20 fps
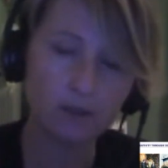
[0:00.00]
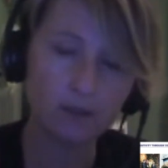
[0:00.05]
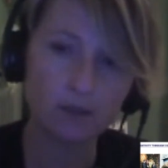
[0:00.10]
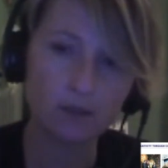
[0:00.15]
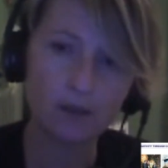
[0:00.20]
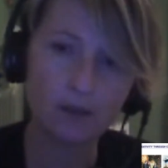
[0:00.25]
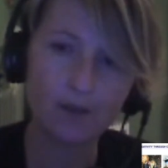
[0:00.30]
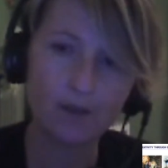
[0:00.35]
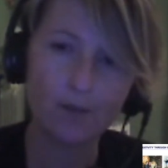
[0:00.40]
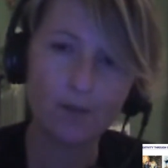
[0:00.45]

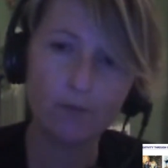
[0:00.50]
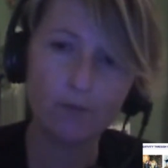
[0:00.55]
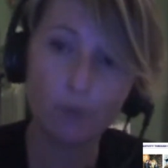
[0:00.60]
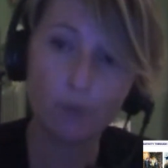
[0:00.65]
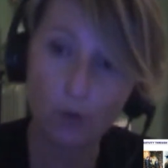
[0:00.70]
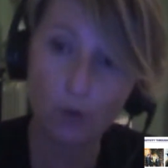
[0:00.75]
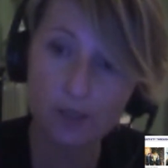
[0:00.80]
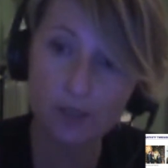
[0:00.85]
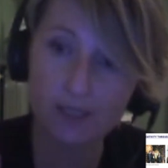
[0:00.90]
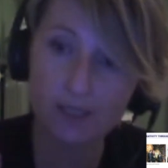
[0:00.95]
rather than
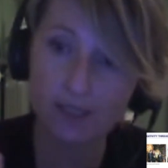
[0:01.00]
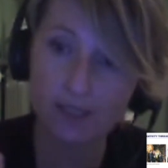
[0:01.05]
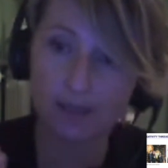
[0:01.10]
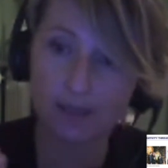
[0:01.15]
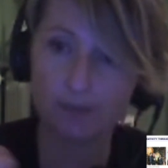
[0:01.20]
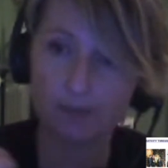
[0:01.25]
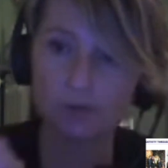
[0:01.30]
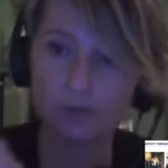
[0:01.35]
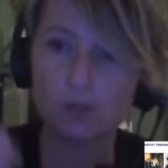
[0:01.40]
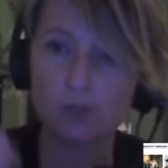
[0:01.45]

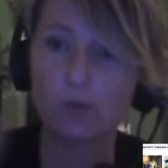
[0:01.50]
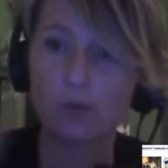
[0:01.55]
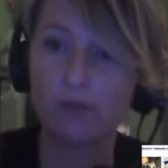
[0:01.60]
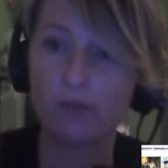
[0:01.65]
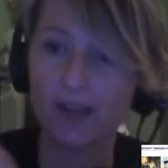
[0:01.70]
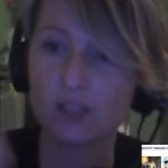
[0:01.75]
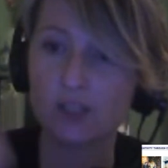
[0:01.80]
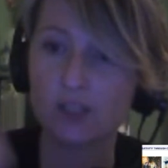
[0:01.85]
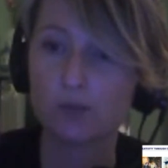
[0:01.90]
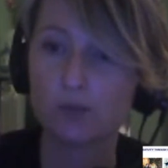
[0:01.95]

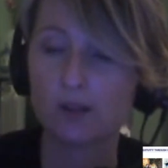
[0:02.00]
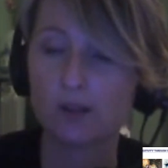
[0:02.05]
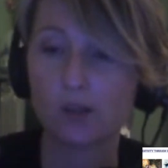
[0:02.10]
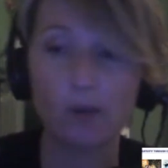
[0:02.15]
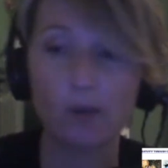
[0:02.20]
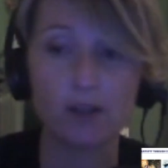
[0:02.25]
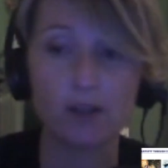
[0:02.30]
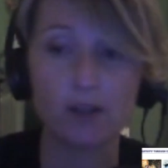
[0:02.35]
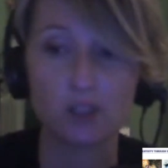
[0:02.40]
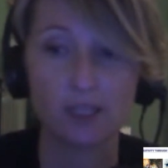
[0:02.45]
forcing them to
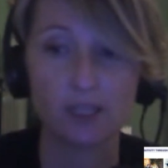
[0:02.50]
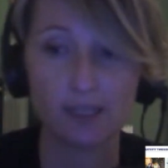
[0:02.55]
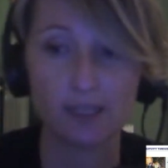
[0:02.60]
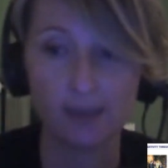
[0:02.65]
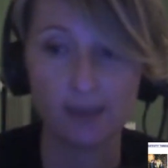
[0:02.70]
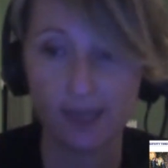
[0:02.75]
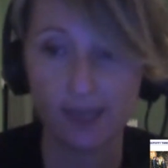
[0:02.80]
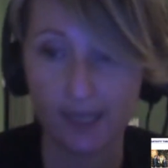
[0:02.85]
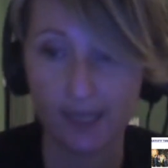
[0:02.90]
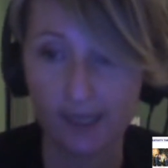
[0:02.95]
provide you with the
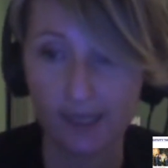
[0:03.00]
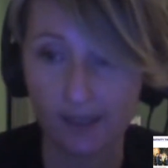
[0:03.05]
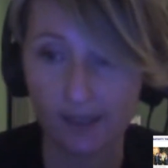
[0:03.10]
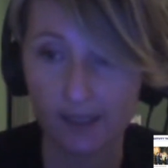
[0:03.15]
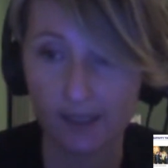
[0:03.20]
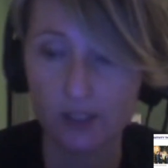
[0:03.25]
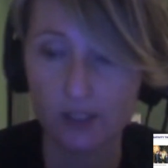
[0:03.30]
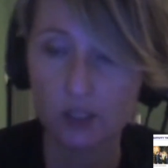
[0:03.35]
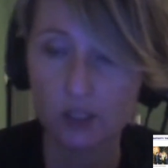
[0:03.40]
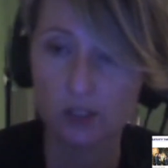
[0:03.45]

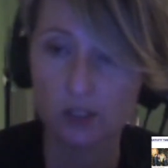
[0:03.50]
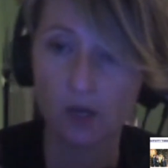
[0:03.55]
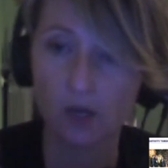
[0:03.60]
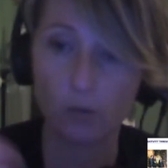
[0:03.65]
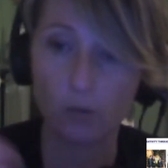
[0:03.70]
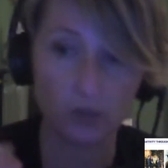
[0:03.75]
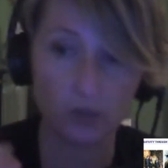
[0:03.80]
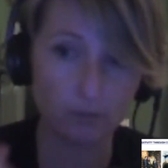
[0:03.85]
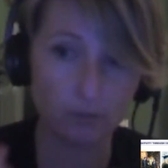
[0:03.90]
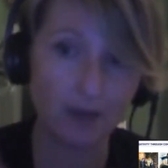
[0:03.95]
question in
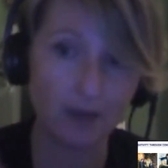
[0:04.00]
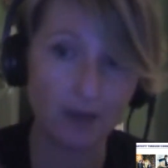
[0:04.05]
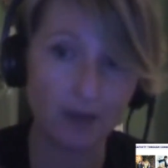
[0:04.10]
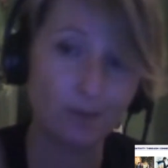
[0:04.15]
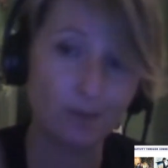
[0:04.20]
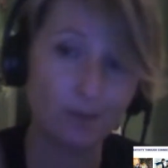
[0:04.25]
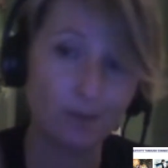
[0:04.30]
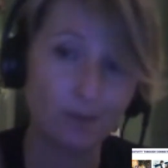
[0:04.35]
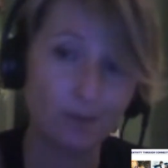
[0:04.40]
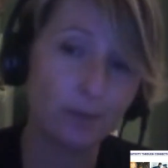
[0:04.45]
English,
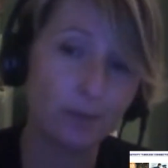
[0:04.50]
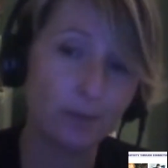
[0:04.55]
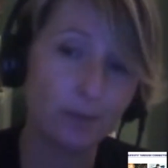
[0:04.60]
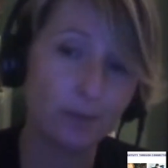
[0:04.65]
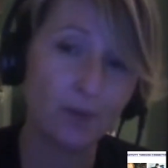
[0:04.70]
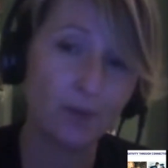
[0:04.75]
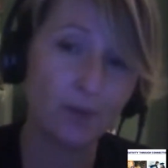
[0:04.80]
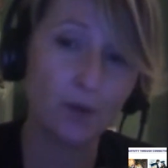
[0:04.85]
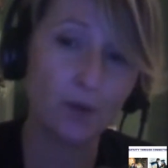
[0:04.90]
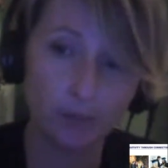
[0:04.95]
which may be
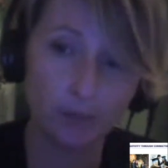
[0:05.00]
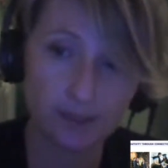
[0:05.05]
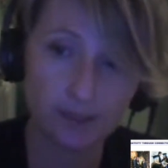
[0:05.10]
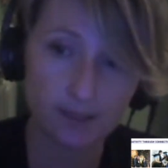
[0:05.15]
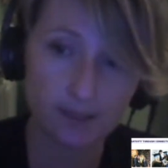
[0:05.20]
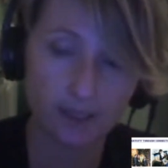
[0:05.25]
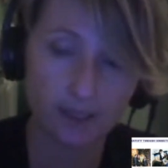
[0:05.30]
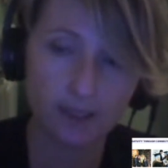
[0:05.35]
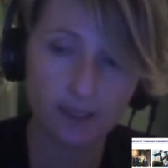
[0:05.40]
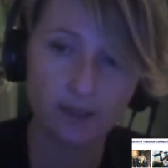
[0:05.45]
beyond
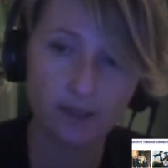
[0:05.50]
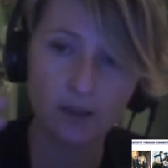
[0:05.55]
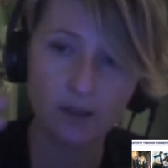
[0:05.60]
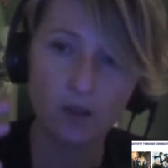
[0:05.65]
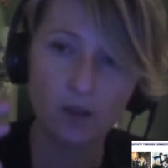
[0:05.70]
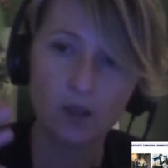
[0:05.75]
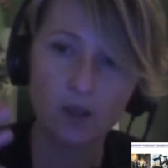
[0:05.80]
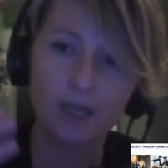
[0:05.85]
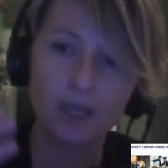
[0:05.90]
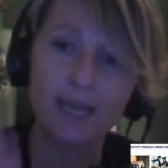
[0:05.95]
their
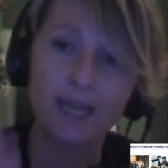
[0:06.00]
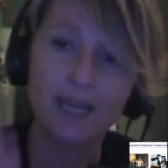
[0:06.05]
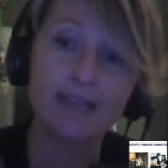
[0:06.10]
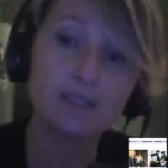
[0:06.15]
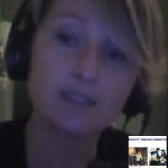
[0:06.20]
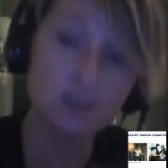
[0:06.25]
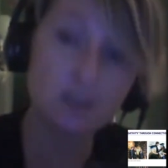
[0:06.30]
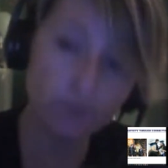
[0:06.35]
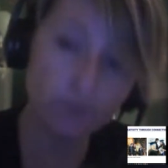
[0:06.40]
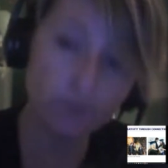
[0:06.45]
ability,
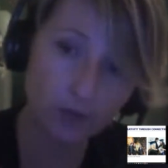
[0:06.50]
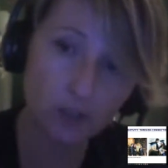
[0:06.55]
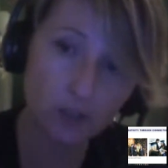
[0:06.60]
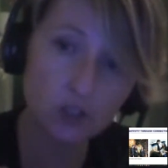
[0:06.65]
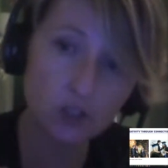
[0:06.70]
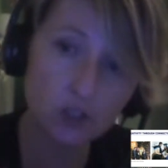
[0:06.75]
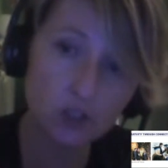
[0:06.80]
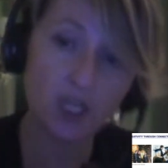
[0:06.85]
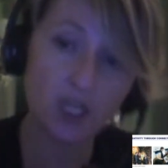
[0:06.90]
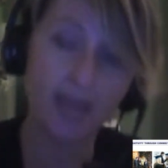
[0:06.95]
let's
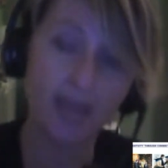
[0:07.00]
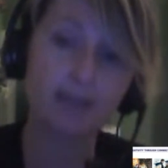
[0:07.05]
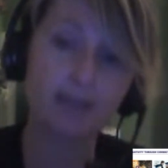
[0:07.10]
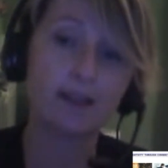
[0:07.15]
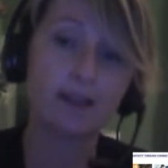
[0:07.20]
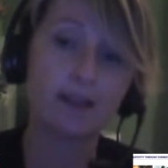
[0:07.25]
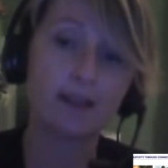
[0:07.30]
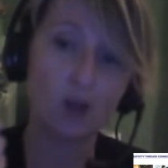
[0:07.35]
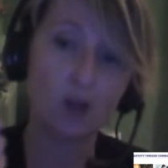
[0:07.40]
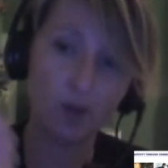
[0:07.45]
first
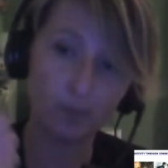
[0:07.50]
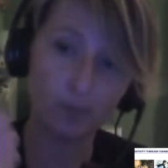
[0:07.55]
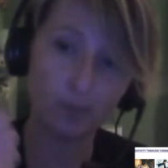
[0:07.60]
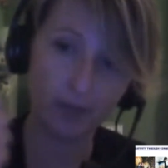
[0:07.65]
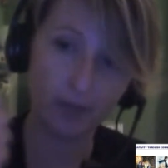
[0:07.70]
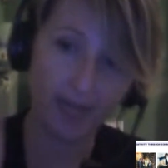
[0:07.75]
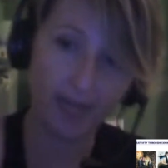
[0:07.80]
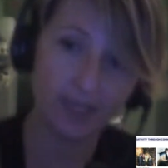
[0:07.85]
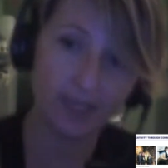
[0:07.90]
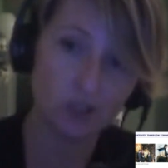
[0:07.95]
check their
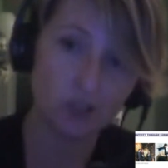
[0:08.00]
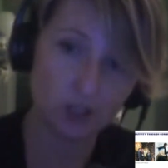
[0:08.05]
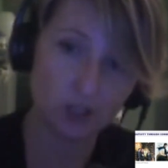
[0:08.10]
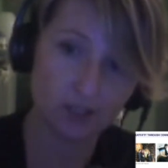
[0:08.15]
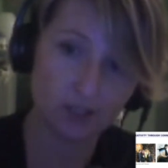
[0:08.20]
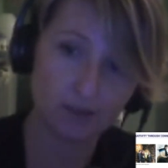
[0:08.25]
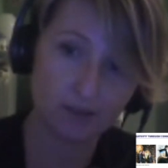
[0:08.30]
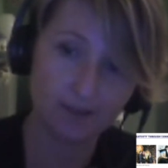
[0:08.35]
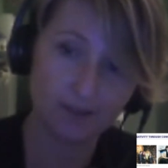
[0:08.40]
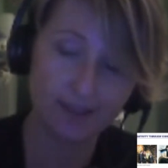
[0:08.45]

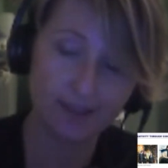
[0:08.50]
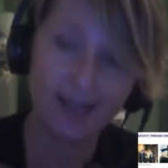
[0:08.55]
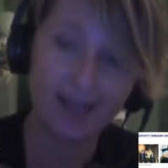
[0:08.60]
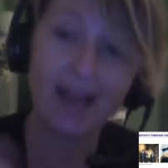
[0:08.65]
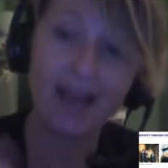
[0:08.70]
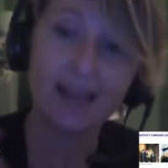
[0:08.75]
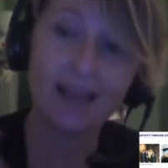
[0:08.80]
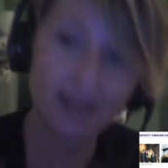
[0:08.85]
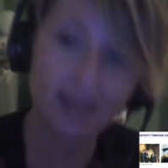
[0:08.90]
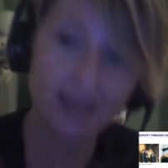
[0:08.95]
comprehension,
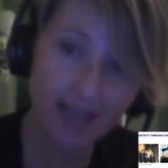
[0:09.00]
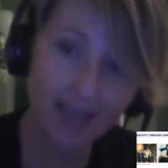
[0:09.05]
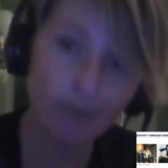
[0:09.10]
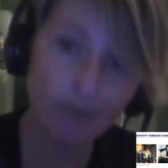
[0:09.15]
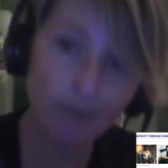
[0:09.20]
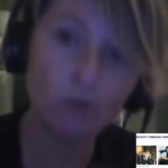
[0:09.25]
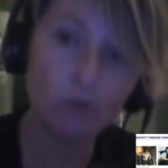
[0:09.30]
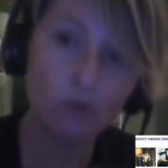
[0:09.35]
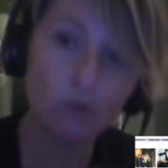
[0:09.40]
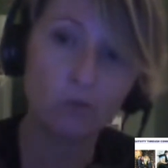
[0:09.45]
and then
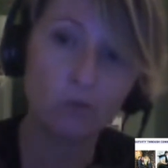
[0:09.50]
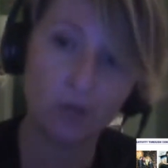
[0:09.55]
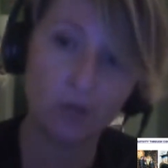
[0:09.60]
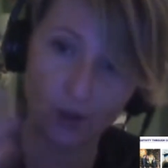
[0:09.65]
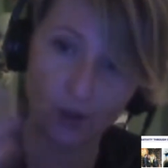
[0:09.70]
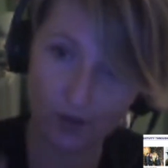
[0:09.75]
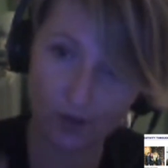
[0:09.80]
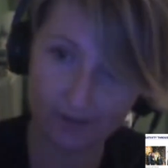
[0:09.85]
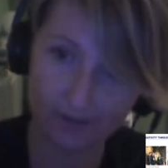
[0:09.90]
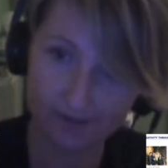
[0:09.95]
we'll work
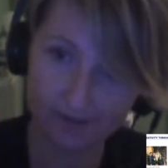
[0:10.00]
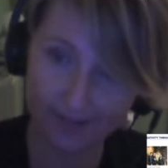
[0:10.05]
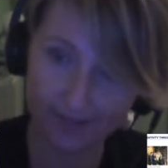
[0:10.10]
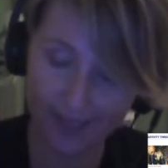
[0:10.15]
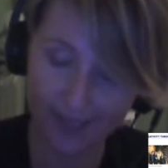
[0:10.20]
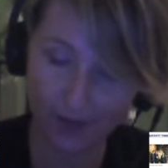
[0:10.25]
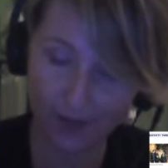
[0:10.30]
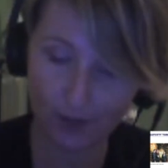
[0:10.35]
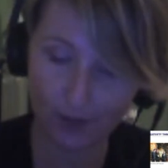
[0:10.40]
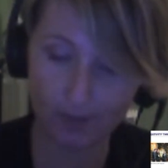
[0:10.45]
on the
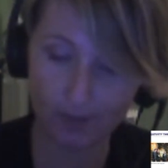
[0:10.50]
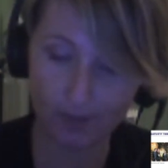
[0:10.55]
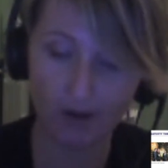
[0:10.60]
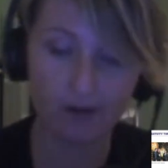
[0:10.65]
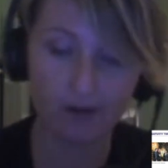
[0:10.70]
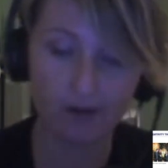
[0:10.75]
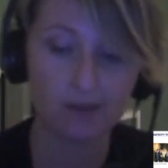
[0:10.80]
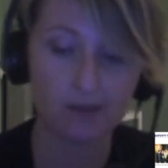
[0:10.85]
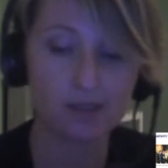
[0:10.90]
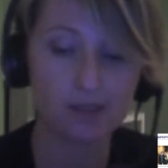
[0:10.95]
other
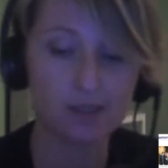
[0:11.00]
parts.